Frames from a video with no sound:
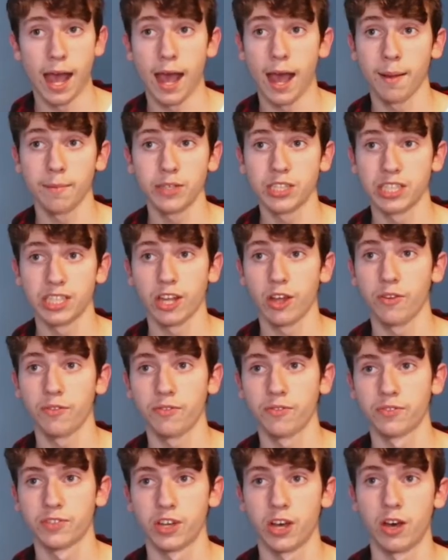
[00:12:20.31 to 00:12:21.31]
a
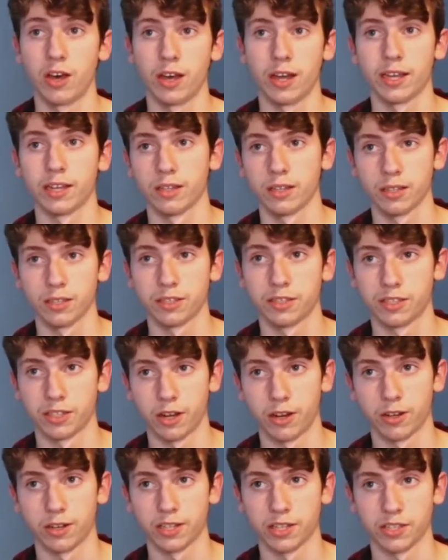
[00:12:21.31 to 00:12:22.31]
self-taught
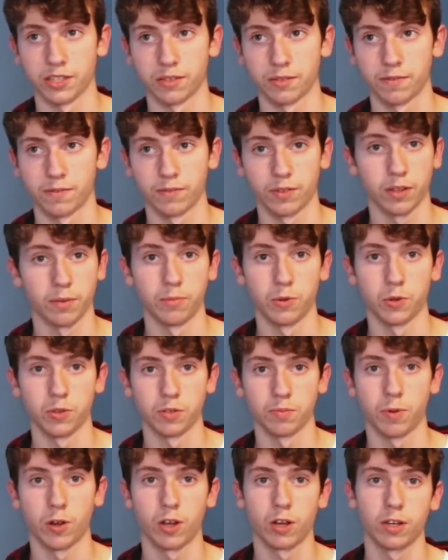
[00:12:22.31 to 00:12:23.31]
guitarist for the most
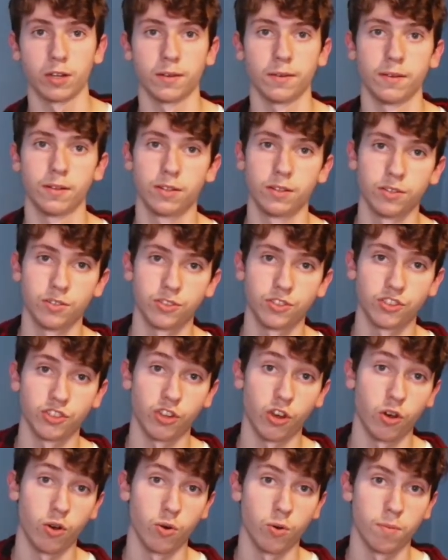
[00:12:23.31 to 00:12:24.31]
part.
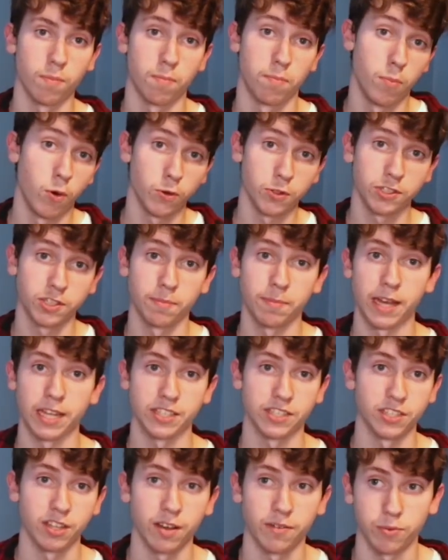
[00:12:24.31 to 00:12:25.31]
So most of my
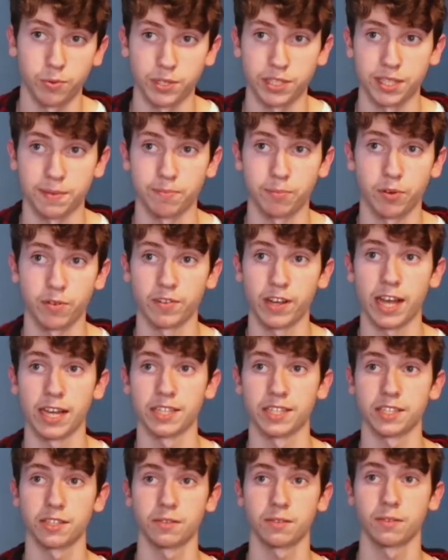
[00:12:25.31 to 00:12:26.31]
stuff was
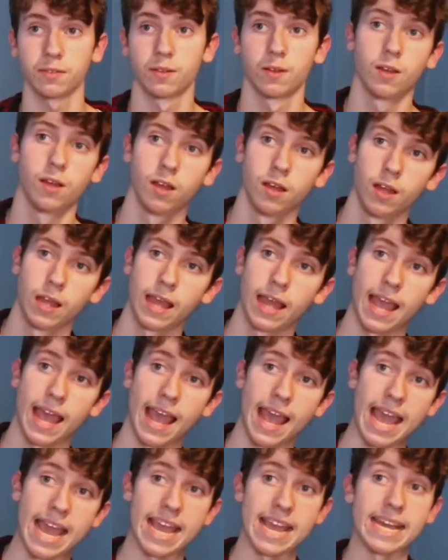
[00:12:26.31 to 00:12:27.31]
improvising.
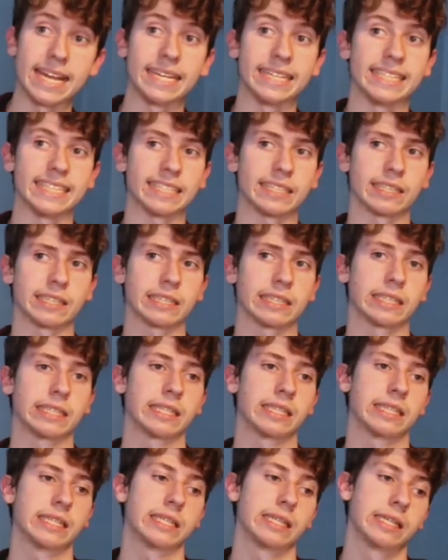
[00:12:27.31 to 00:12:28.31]
And
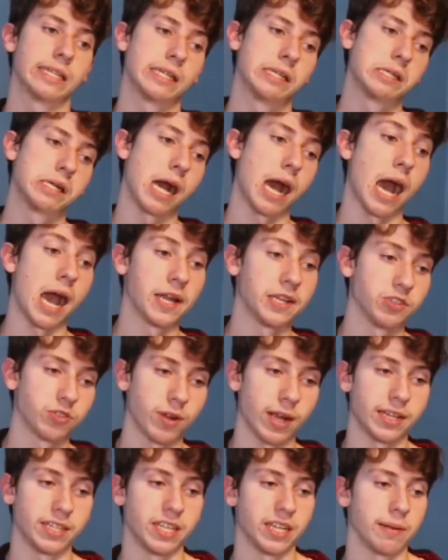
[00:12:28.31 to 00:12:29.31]
I
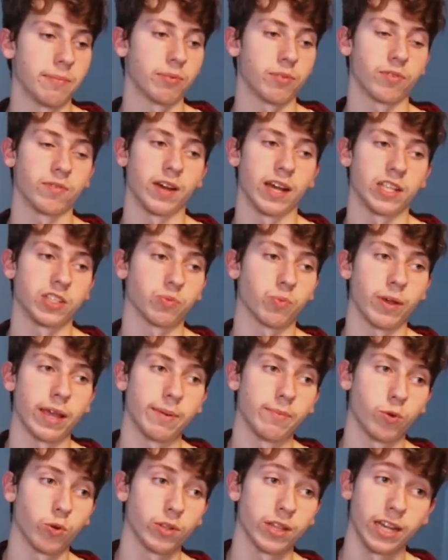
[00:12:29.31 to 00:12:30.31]
tried to improvise way
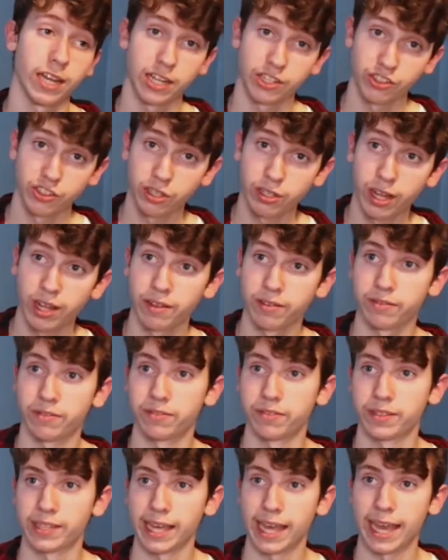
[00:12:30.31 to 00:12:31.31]
more than I should have.
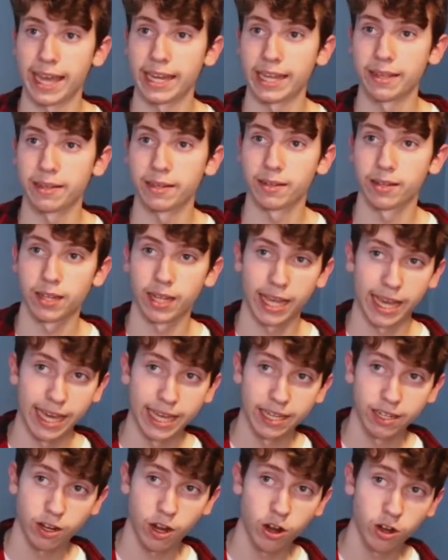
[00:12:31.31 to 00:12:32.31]
And it
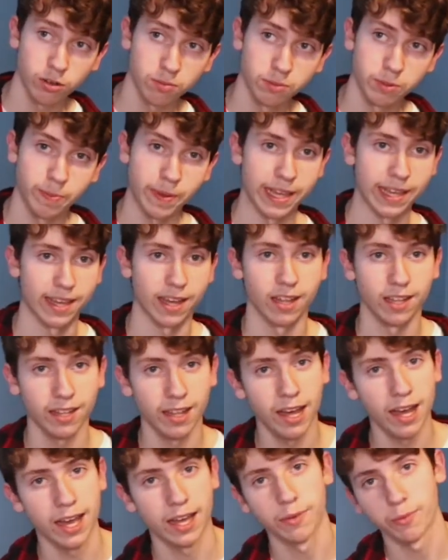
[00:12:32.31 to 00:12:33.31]
harmed me a
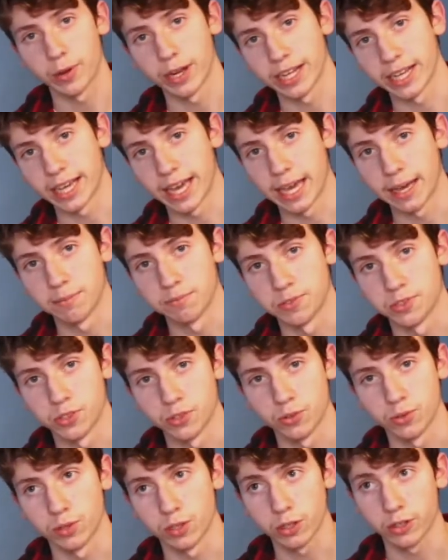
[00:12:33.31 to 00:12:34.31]
lot when it came
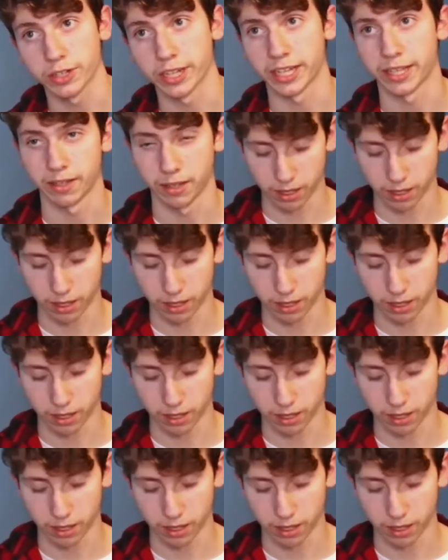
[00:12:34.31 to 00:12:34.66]
to learning.